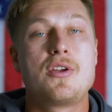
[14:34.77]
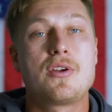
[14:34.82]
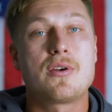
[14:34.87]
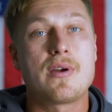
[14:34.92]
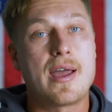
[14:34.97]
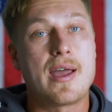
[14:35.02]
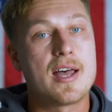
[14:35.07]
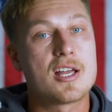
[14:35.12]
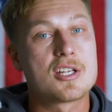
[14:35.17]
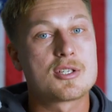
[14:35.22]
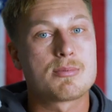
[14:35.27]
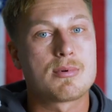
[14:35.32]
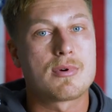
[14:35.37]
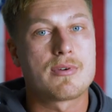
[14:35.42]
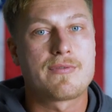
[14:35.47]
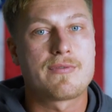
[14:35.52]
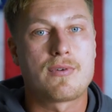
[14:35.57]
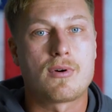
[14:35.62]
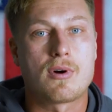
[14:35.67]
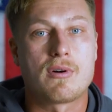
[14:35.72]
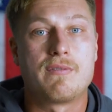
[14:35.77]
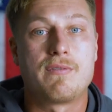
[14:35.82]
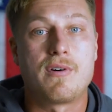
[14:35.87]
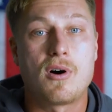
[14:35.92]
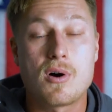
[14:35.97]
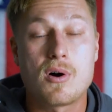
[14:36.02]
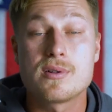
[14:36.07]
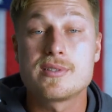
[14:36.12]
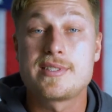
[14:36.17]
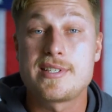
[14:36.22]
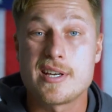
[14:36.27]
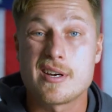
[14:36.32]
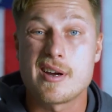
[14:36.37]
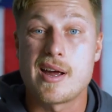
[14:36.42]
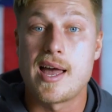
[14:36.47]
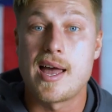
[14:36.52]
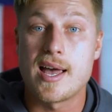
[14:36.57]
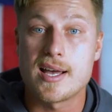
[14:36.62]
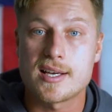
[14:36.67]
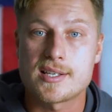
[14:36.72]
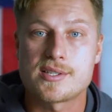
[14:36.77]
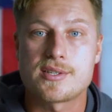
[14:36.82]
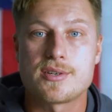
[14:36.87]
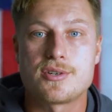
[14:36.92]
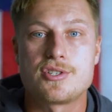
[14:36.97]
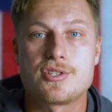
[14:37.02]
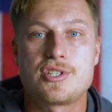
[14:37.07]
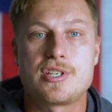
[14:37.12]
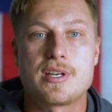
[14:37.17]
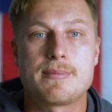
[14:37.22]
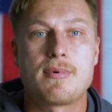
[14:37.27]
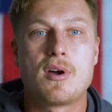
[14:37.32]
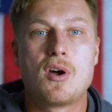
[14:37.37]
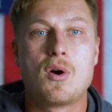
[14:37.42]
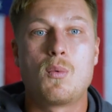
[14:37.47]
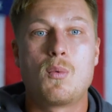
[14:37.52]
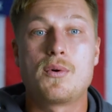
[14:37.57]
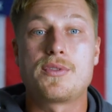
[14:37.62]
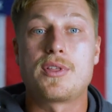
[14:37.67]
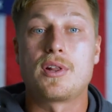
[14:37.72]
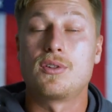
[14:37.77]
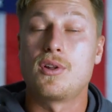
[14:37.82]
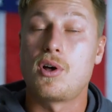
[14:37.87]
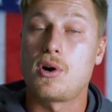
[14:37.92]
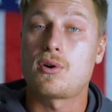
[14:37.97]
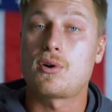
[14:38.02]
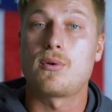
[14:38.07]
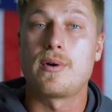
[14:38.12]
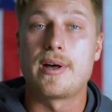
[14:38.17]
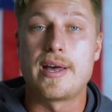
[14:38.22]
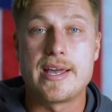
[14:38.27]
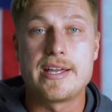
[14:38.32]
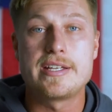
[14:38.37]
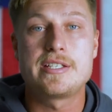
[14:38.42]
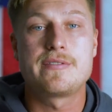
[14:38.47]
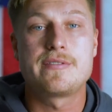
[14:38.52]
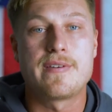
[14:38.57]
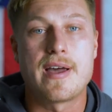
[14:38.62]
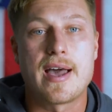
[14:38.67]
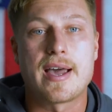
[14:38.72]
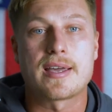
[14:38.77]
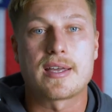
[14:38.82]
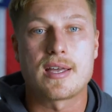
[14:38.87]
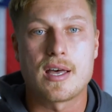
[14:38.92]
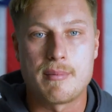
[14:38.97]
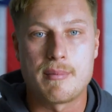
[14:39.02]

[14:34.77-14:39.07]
you're eligible for a volunteer externship with a local HVAC